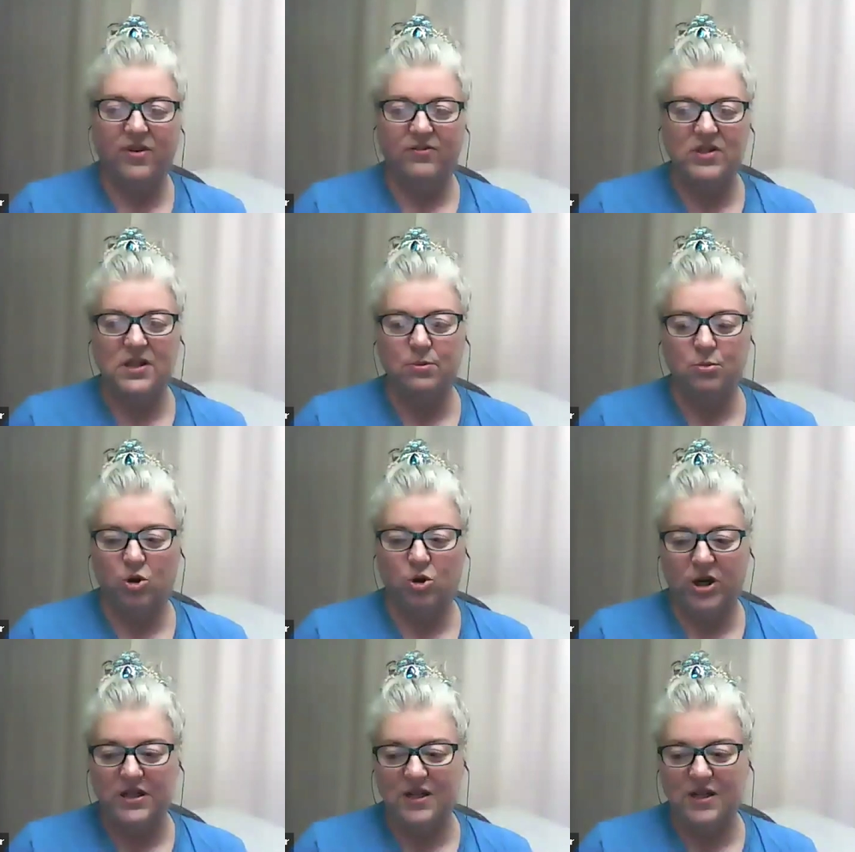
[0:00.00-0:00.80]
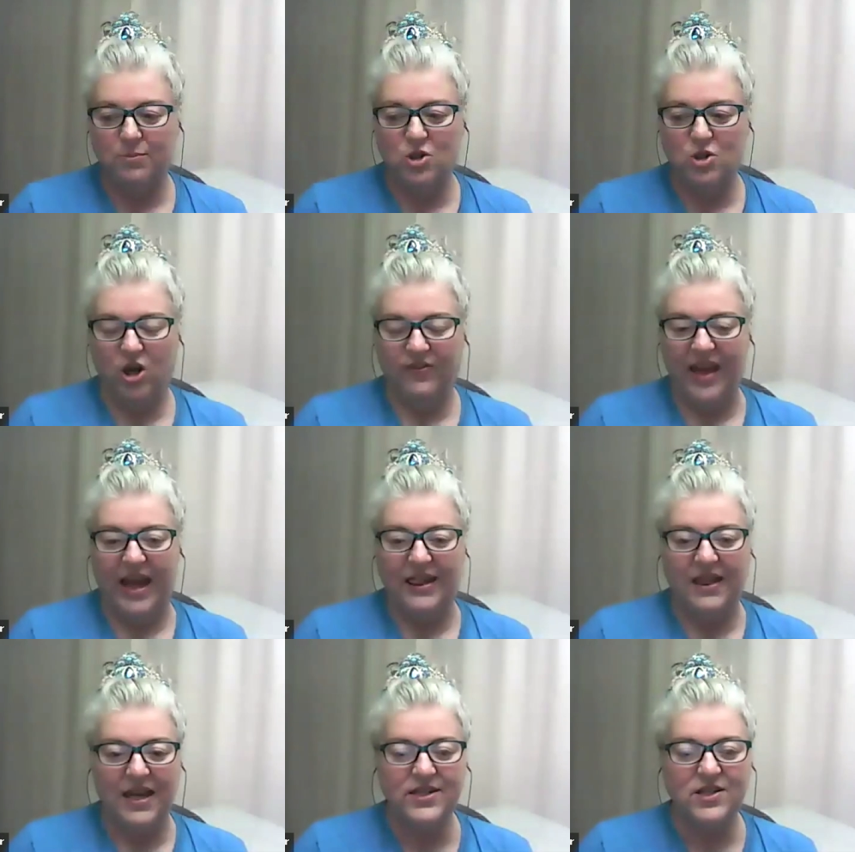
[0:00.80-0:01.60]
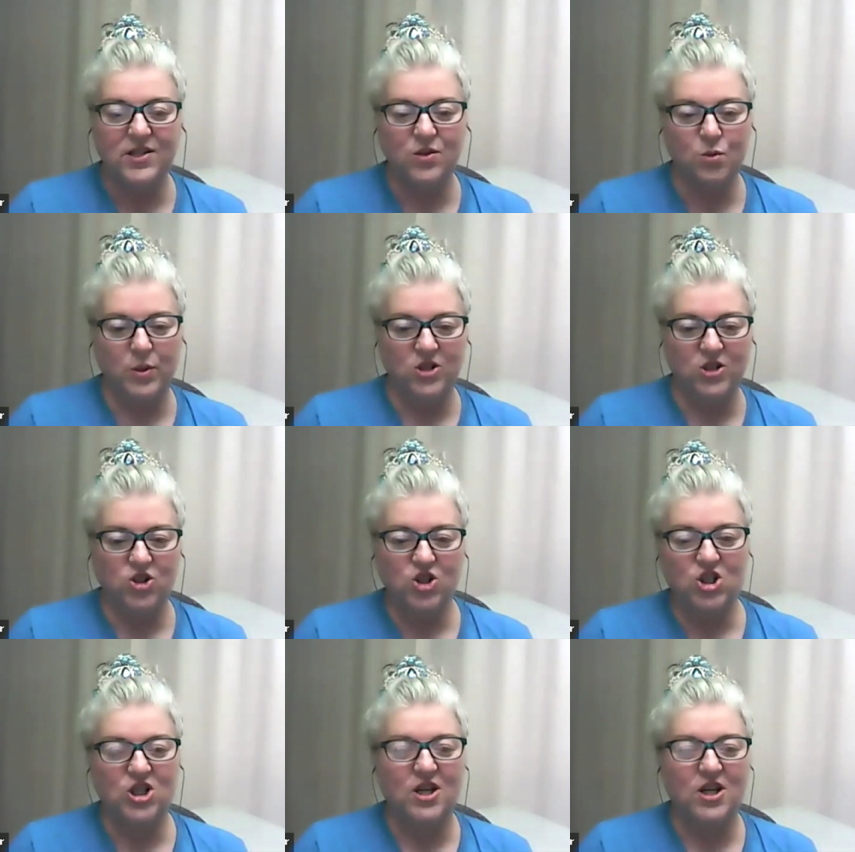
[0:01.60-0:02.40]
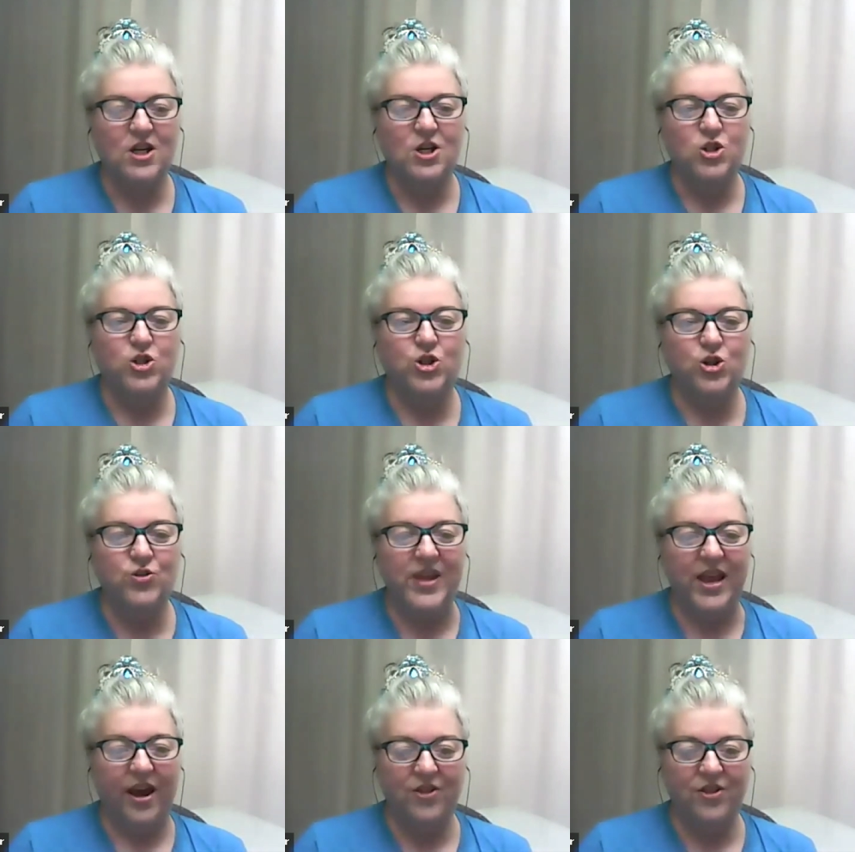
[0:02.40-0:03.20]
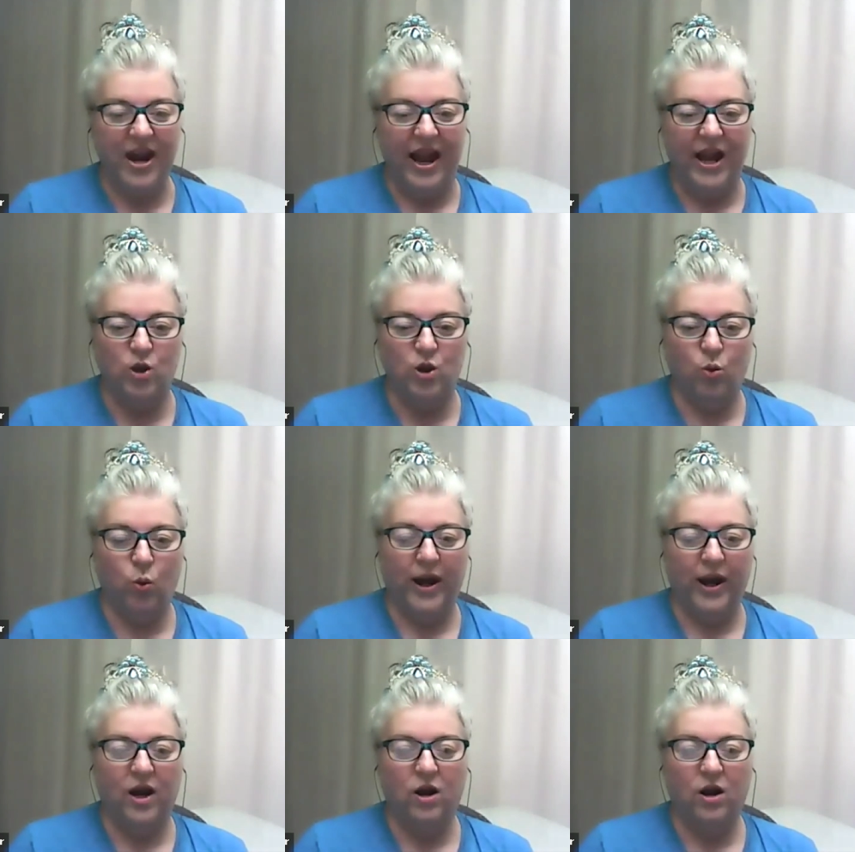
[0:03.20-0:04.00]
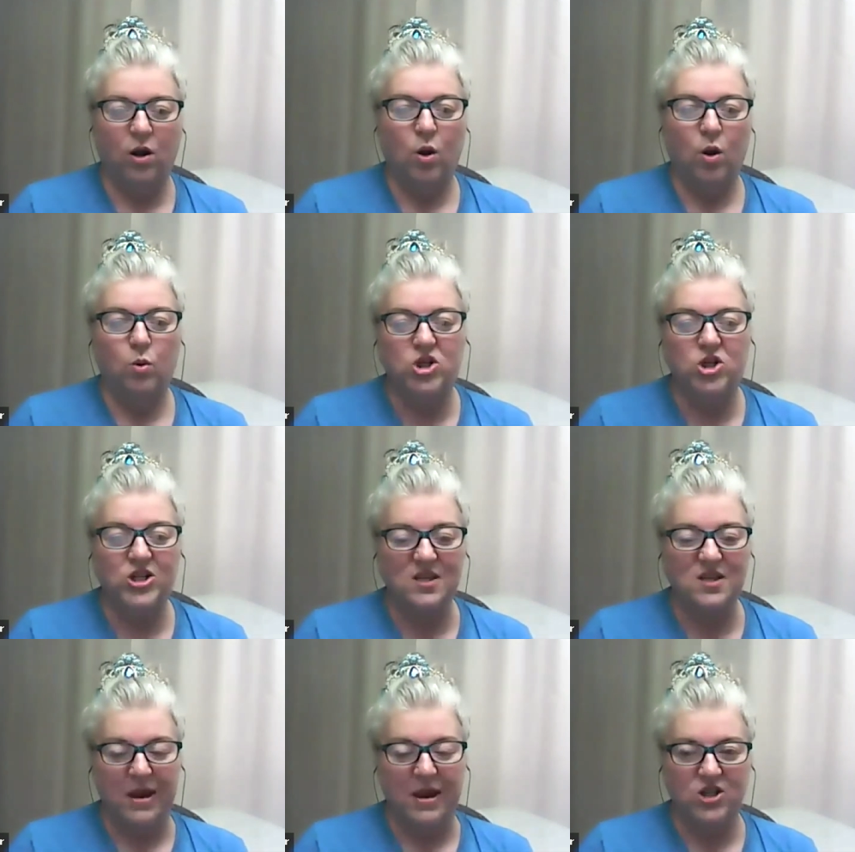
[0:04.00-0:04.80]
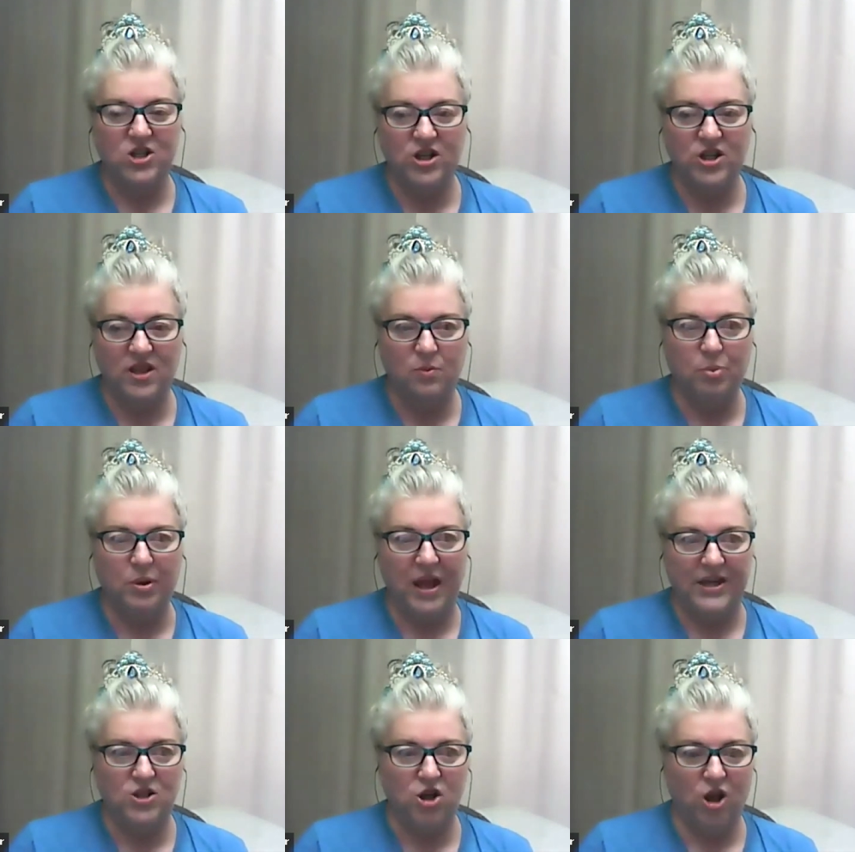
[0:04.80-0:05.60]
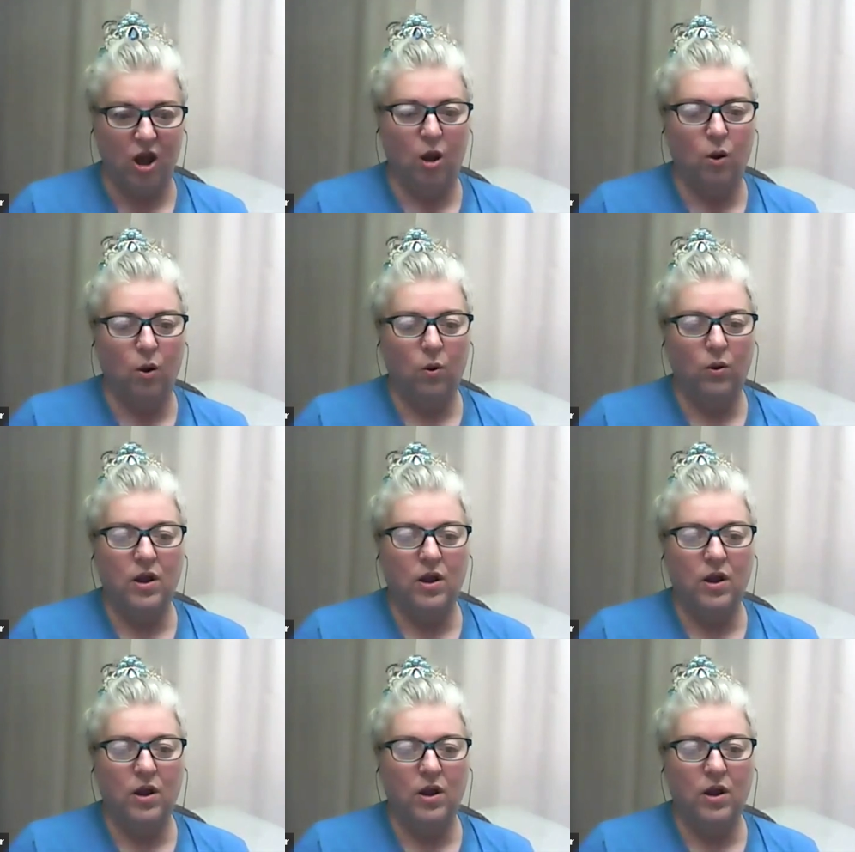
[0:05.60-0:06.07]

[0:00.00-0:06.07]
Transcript: given some great tips on that. Let's switch to the other hat you wear, which is smashing the plateau.